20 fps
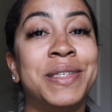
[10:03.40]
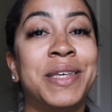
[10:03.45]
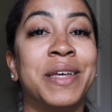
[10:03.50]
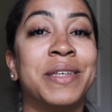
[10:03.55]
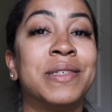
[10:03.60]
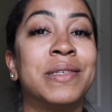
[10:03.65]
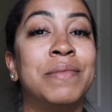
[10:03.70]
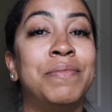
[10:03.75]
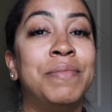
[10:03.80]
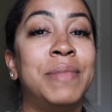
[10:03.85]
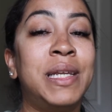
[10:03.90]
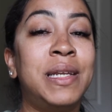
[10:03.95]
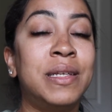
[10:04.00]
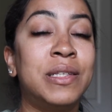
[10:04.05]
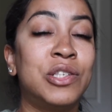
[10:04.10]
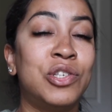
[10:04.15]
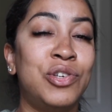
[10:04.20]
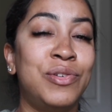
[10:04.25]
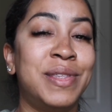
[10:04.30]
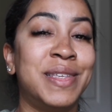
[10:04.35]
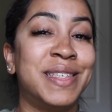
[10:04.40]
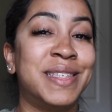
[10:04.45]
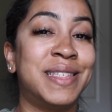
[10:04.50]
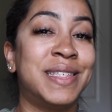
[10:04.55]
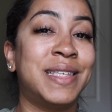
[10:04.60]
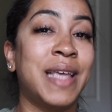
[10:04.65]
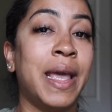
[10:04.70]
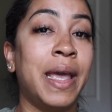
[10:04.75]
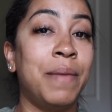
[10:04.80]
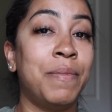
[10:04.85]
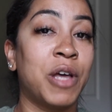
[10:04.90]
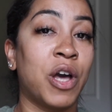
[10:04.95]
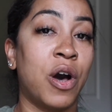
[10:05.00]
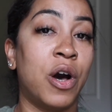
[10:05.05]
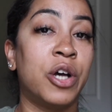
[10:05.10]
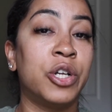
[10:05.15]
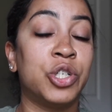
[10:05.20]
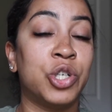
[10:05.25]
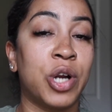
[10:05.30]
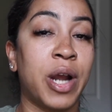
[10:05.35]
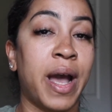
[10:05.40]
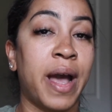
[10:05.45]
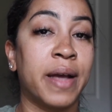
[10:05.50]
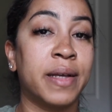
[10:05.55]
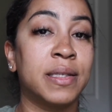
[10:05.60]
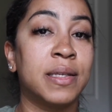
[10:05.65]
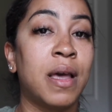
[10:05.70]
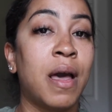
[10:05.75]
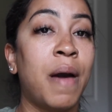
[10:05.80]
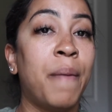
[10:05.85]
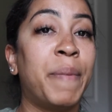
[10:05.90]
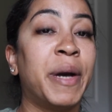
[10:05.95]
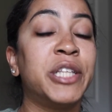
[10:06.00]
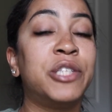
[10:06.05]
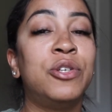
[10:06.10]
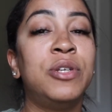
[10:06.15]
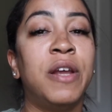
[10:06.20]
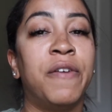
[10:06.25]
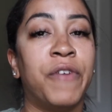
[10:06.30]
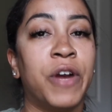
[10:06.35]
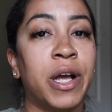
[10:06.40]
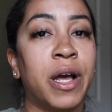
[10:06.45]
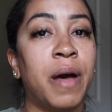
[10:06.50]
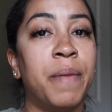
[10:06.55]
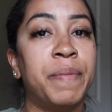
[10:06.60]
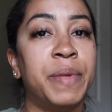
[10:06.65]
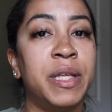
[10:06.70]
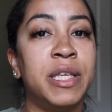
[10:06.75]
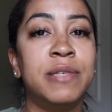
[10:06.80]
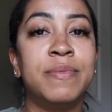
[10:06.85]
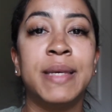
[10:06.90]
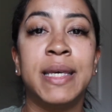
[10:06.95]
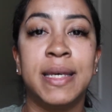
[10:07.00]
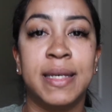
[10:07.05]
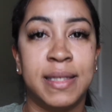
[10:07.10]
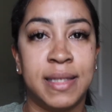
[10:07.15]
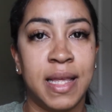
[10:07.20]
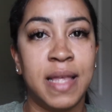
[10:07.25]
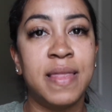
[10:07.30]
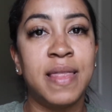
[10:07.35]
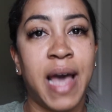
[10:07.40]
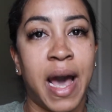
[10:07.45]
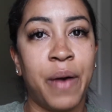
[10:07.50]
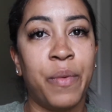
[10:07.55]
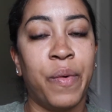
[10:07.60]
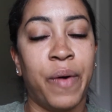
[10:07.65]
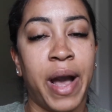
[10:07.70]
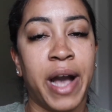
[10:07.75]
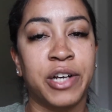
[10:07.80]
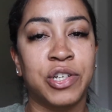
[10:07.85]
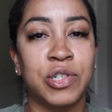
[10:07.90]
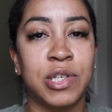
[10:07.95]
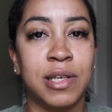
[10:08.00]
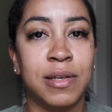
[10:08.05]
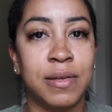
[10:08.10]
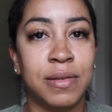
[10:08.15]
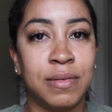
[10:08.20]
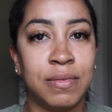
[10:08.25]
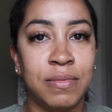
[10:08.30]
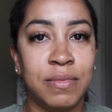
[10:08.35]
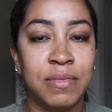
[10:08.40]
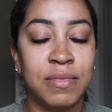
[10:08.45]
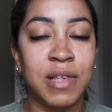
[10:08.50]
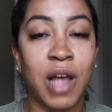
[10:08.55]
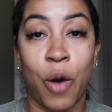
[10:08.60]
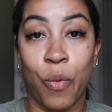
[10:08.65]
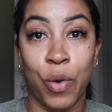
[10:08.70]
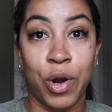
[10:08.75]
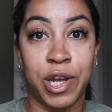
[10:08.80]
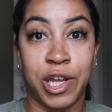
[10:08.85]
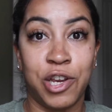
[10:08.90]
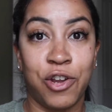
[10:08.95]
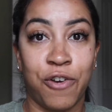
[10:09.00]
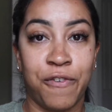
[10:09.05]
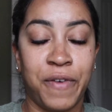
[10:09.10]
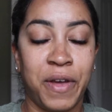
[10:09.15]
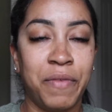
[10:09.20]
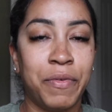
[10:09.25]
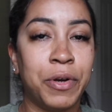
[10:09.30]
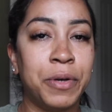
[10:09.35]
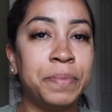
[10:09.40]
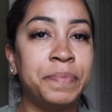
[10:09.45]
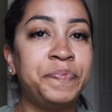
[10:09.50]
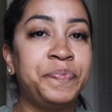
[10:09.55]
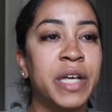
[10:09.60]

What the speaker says: get submitted to the same contract by two different companies, because then that will actually not work in your favor.